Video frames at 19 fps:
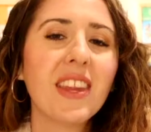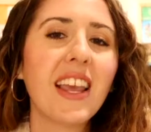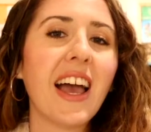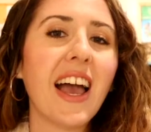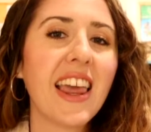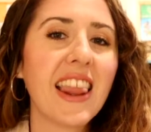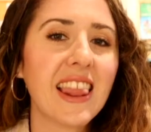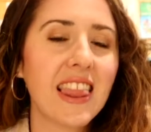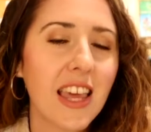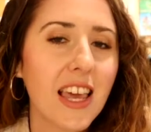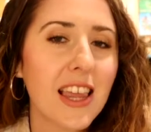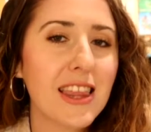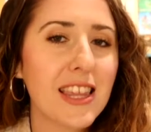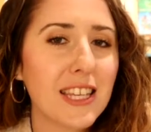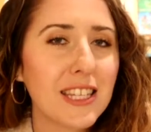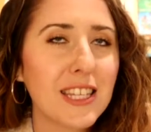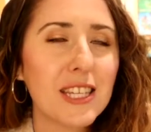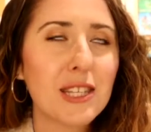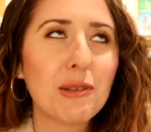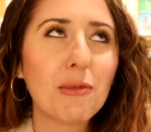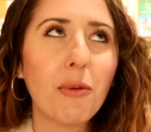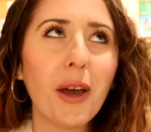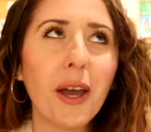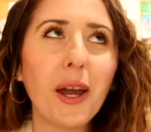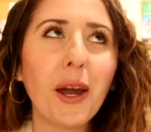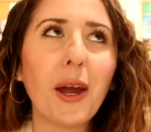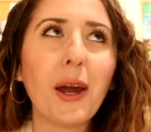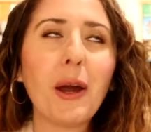I think this is
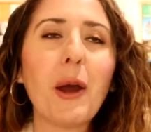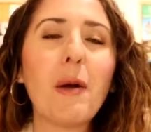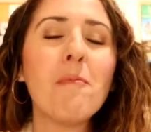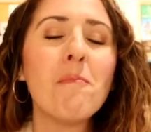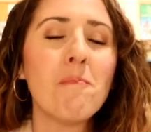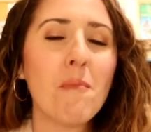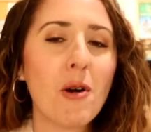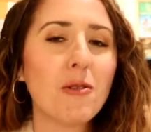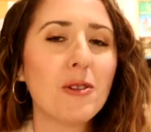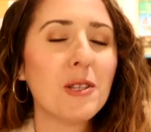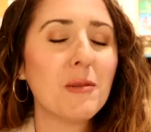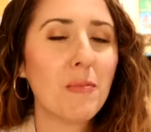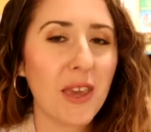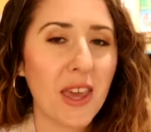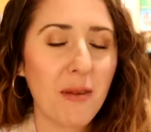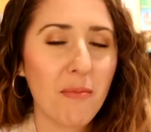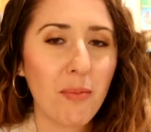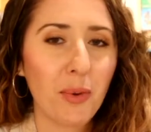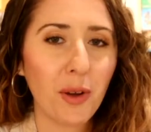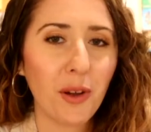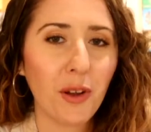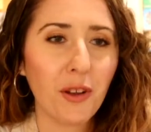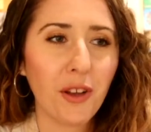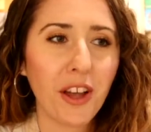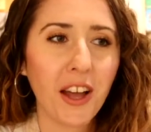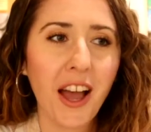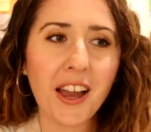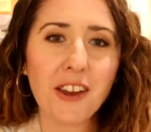where most
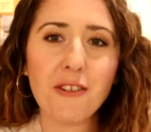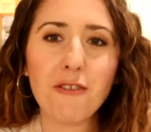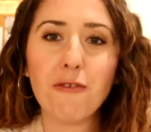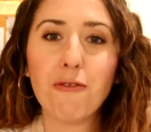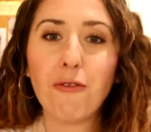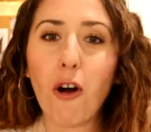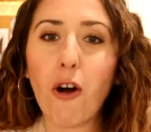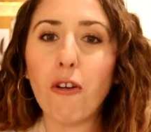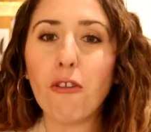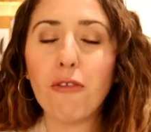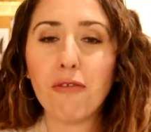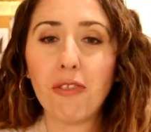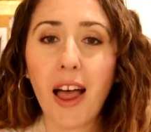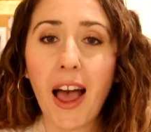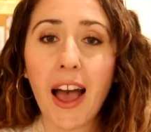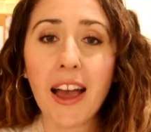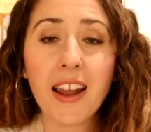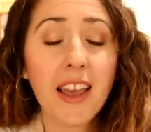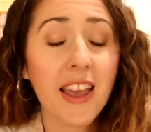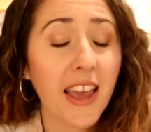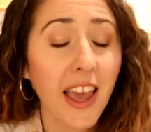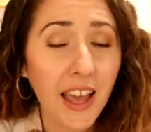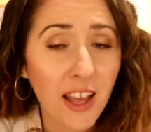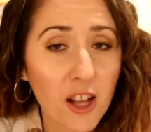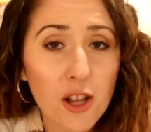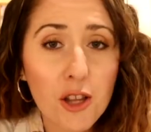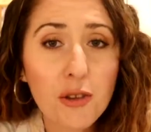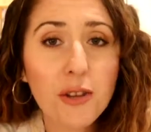people kind of fall flat,
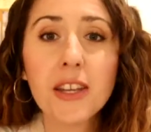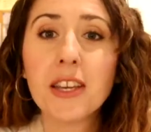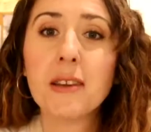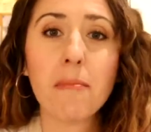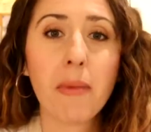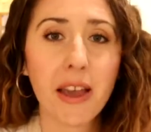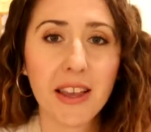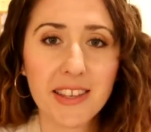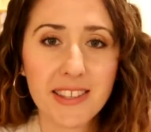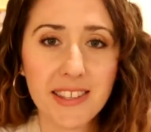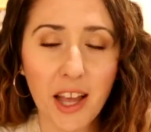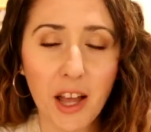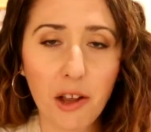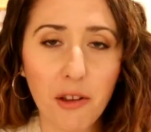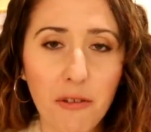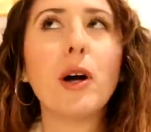including myself.